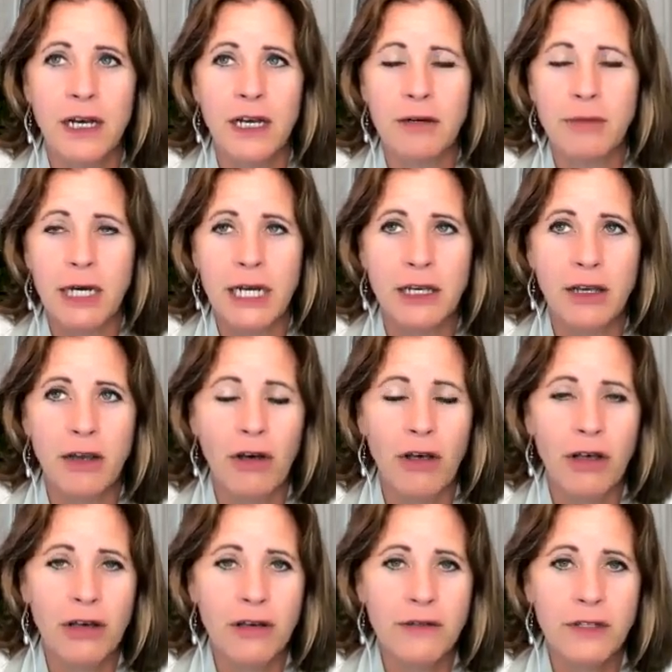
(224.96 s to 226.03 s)
unpacking
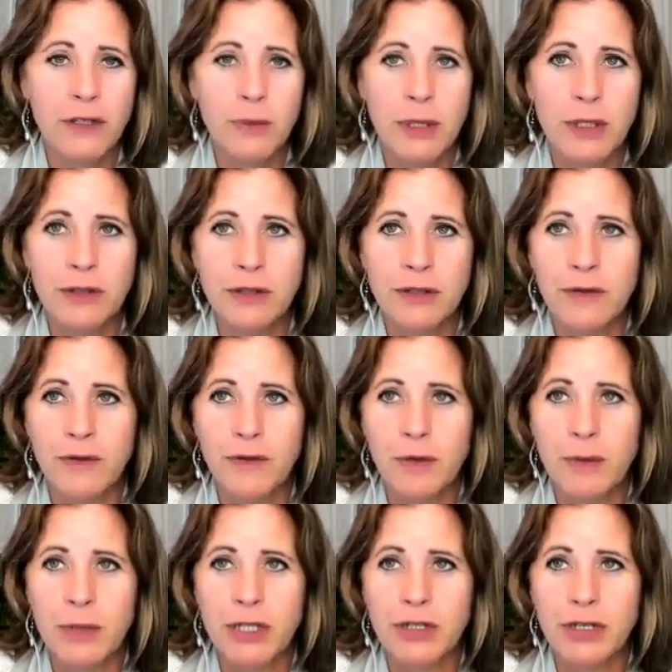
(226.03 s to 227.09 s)
all these bundles of
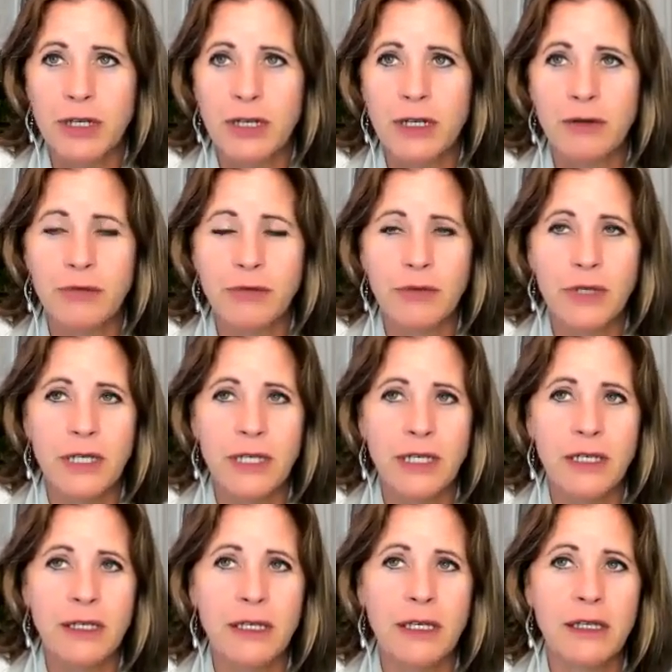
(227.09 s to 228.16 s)
information in a
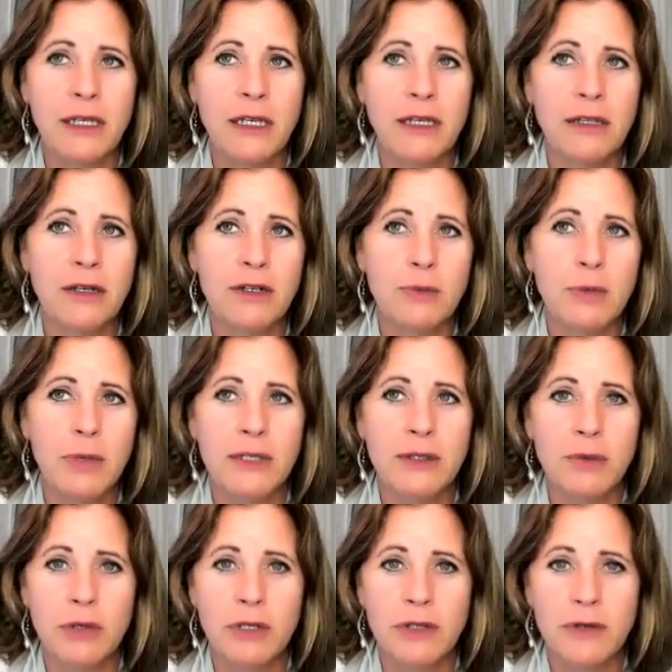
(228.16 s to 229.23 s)
really clean, clear space
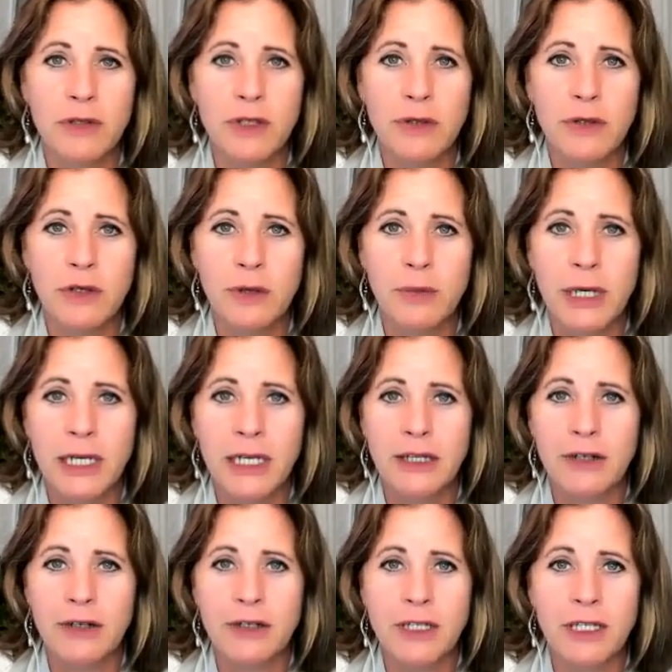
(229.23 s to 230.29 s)
that works for you, your
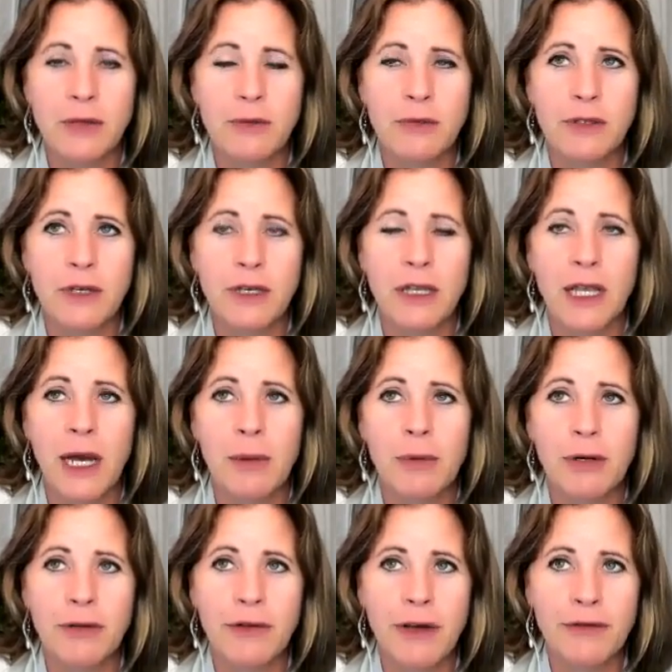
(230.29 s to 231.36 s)
body, and your teams, a
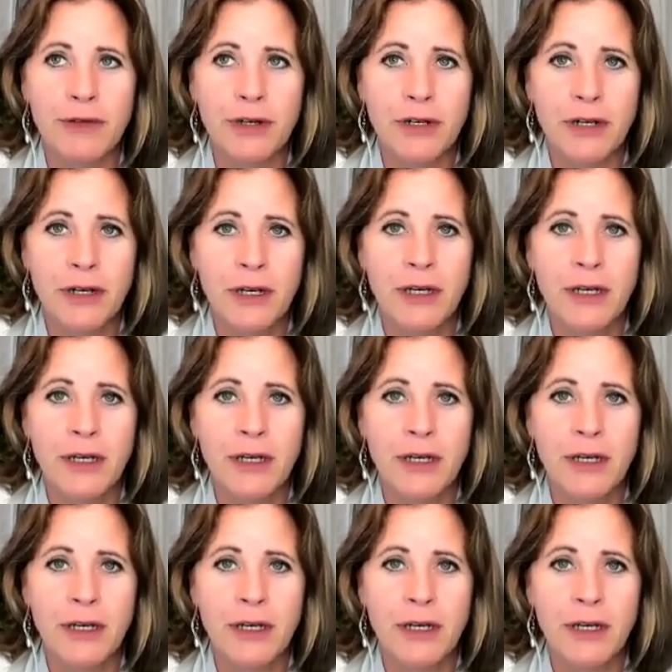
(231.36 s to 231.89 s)
collaborative effort.